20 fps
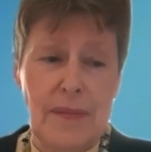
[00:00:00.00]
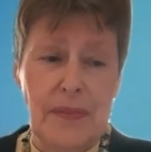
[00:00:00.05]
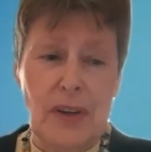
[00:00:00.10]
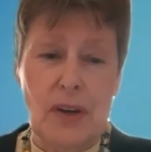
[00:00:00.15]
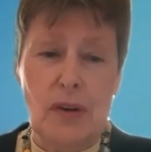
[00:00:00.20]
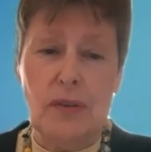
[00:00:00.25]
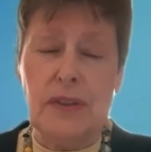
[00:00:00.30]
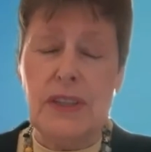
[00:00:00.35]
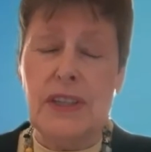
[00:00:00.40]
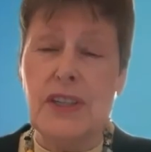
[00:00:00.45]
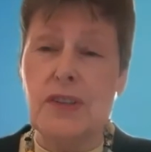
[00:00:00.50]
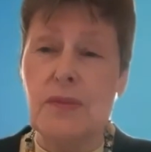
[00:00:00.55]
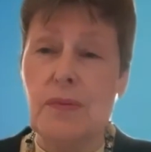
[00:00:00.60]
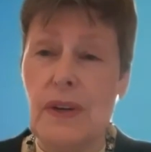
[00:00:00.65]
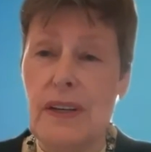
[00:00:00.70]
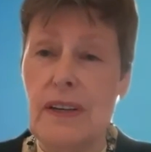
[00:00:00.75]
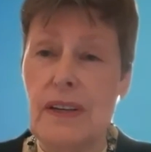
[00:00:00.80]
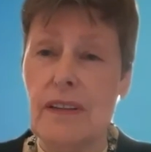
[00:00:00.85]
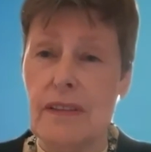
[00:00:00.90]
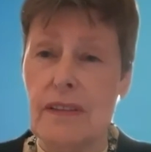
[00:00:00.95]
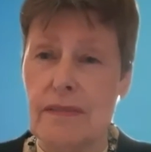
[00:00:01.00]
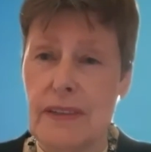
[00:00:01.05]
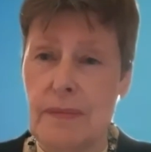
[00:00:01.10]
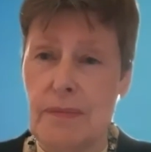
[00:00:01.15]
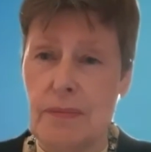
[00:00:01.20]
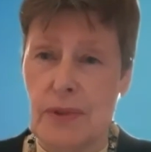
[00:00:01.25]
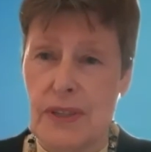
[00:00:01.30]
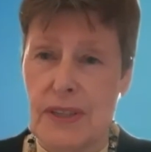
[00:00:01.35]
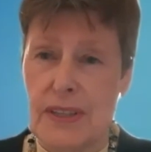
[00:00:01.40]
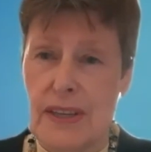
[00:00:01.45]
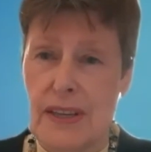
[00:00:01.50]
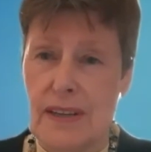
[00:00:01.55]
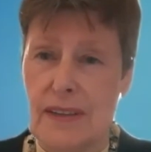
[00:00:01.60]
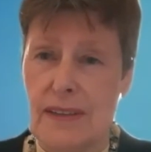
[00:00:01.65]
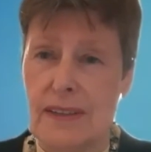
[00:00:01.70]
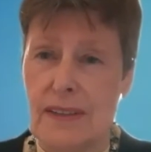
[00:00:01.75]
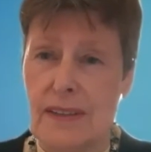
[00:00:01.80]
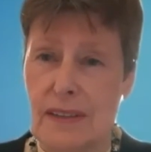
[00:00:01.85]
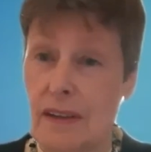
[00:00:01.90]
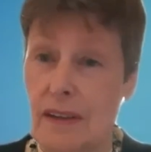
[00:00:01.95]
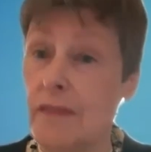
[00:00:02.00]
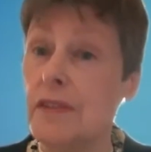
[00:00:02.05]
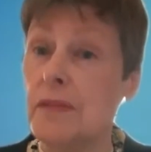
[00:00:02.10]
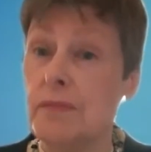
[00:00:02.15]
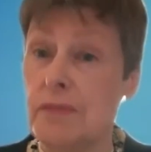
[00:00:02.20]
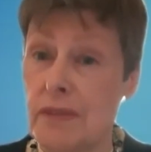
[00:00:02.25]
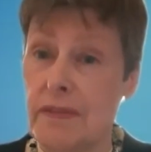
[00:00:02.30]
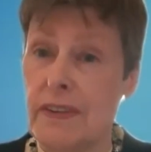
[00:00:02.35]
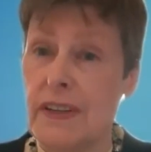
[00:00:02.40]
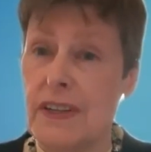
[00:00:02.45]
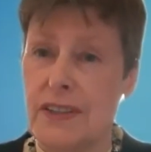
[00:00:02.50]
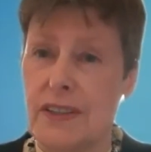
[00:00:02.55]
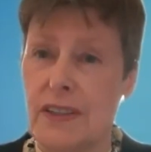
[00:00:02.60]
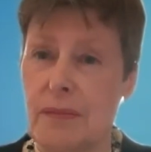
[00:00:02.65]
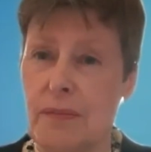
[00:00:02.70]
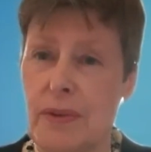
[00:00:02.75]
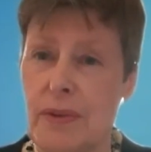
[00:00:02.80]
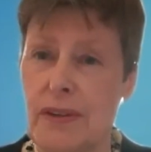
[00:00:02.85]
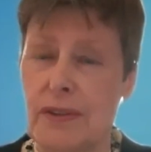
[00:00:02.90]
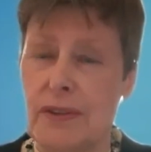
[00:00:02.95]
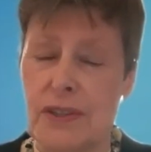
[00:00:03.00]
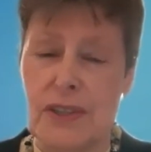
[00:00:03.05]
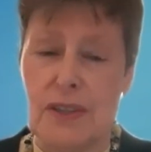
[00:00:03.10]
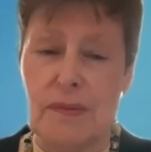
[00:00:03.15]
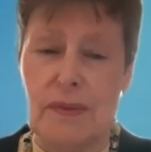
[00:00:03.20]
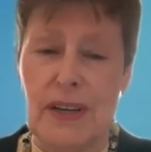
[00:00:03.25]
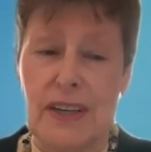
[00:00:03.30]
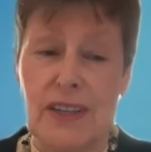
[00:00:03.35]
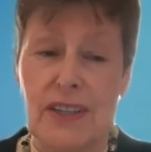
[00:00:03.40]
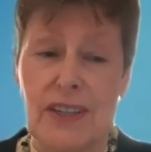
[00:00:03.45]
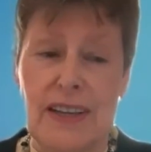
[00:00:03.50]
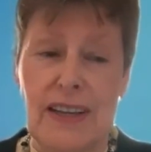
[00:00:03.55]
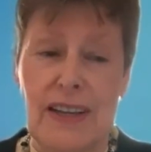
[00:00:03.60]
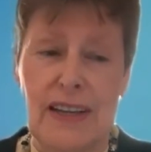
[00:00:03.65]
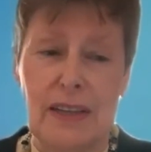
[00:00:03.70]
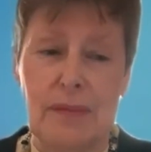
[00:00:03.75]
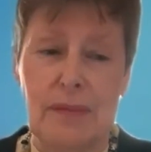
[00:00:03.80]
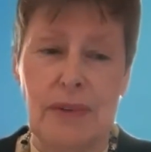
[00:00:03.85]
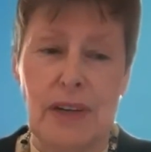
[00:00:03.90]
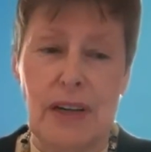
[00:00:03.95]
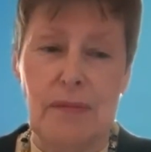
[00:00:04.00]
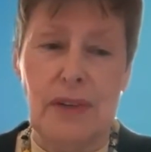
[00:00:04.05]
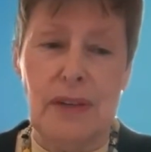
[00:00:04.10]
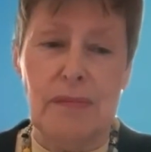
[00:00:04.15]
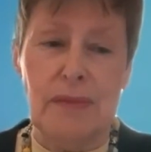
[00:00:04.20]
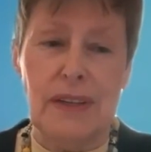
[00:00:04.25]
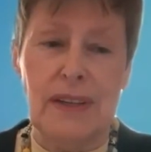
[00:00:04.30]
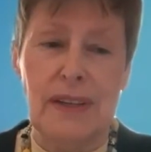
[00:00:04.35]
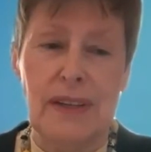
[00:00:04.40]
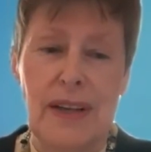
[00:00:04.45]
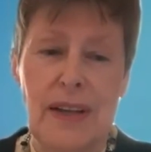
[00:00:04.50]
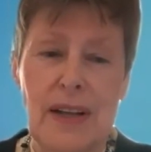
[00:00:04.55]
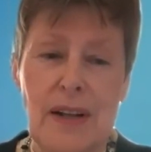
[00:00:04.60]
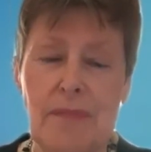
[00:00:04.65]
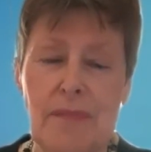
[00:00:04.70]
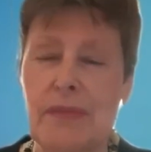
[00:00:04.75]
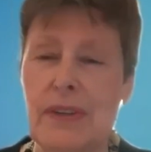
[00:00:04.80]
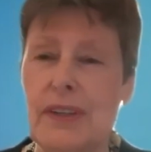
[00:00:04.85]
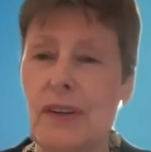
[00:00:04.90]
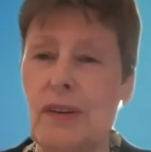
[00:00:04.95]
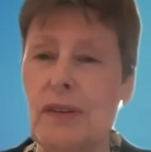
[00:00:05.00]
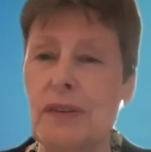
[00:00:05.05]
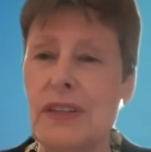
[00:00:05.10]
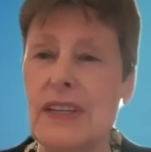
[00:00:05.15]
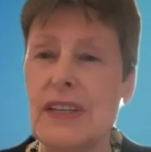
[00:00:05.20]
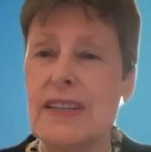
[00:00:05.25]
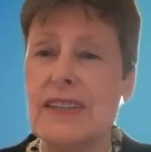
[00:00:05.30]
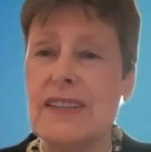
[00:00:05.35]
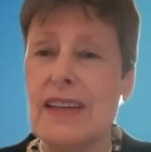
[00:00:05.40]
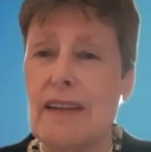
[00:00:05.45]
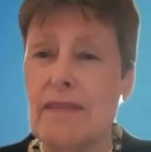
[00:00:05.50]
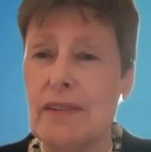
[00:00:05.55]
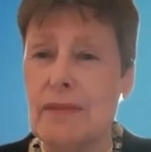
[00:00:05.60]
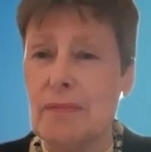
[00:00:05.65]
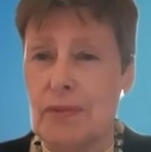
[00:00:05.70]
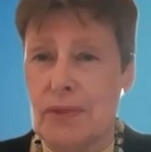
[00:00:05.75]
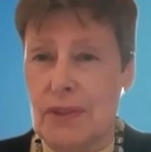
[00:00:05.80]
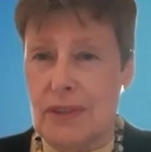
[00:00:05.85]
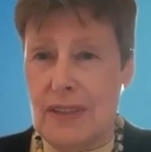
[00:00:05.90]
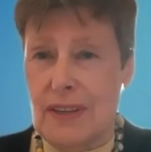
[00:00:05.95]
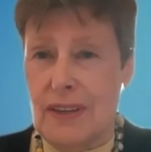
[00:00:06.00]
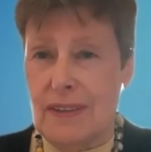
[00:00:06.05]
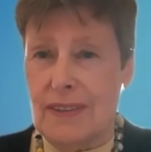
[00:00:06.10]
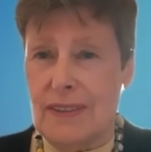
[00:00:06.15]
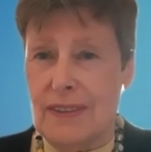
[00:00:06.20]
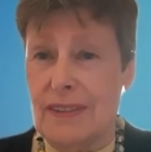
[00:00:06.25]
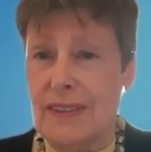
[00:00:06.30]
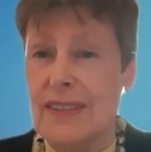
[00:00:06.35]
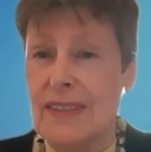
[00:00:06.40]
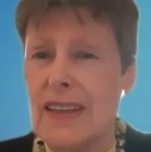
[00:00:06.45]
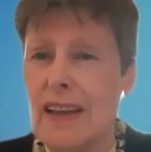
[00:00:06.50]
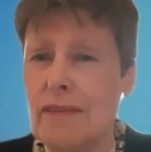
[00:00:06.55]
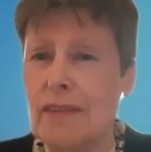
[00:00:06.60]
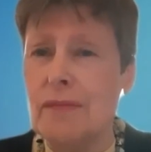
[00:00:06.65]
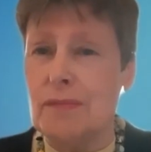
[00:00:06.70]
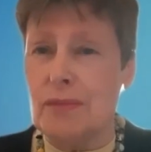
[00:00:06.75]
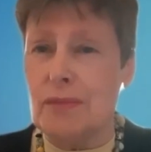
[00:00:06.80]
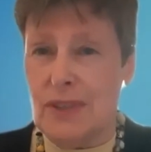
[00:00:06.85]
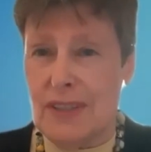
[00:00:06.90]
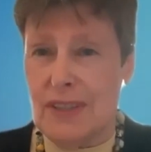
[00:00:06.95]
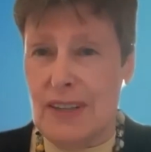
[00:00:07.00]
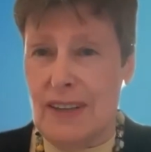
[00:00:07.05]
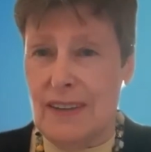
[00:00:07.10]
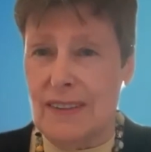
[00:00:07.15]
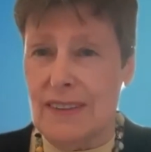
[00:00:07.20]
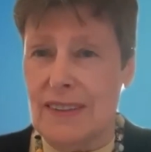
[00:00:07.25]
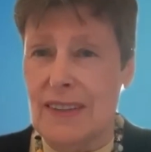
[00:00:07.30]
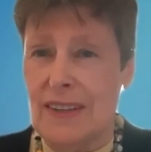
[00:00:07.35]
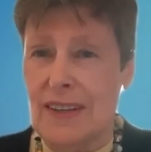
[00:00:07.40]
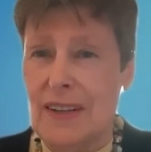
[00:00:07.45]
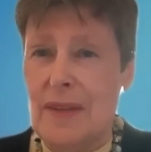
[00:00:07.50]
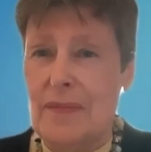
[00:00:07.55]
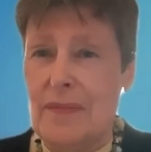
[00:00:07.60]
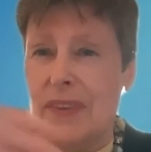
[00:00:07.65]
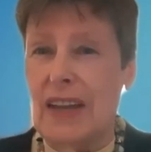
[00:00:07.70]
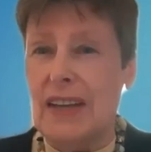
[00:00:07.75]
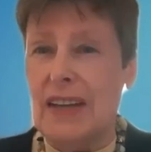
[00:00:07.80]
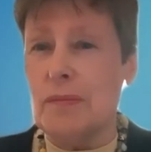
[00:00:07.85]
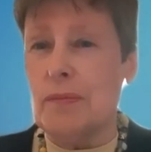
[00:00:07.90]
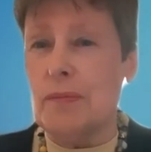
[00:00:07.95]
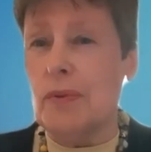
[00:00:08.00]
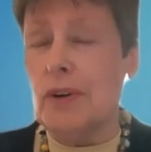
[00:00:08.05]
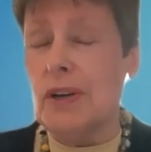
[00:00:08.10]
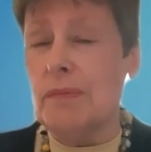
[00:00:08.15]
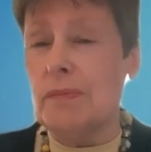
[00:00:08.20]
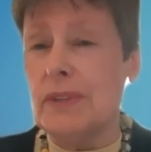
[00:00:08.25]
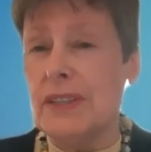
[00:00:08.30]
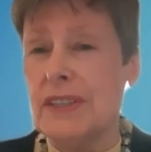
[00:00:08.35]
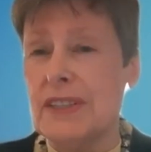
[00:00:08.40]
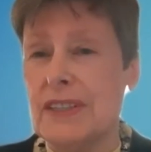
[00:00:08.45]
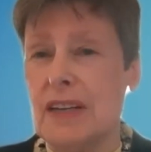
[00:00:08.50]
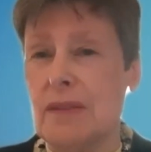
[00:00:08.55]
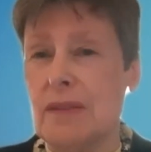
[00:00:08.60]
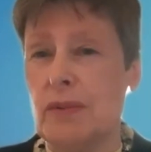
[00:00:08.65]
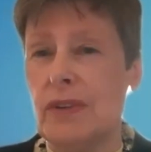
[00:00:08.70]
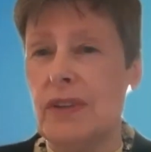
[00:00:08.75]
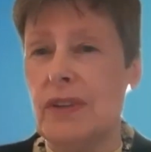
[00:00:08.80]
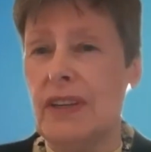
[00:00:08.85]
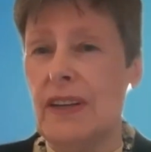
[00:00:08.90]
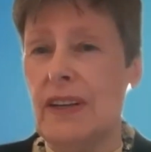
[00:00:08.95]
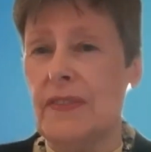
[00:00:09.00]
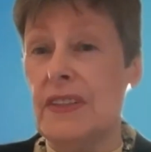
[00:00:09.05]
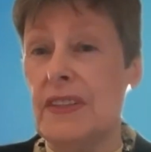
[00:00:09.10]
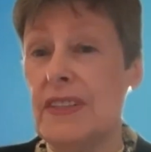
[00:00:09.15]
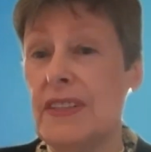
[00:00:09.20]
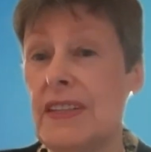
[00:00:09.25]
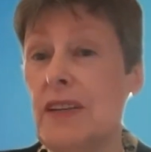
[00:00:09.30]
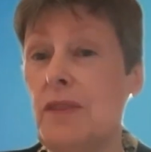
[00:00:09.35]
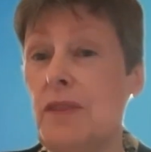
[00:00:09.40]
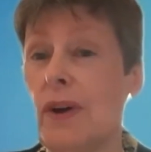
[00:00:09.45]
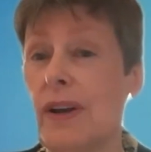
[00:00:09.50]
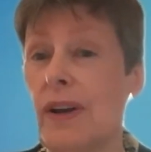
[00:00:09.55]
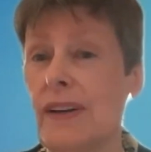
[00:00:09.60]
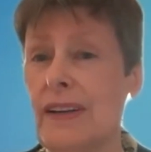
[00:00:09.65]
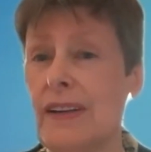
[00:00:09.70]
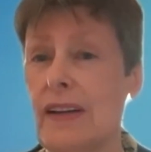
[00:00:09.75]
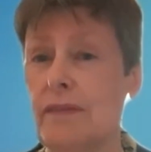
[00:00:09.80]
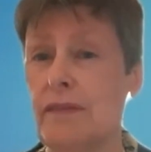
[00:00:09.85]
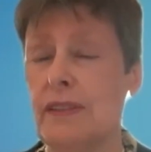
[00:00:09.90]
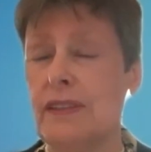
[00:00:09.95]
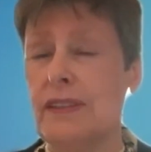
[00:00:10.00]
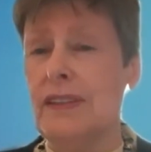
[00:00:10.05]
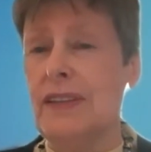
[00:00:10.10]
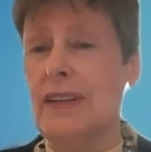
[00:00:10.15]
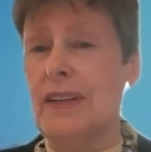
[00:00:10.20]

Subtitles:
only 23% of the professional posts were actually held by women, but only 7% had appointments that were at the D1 level.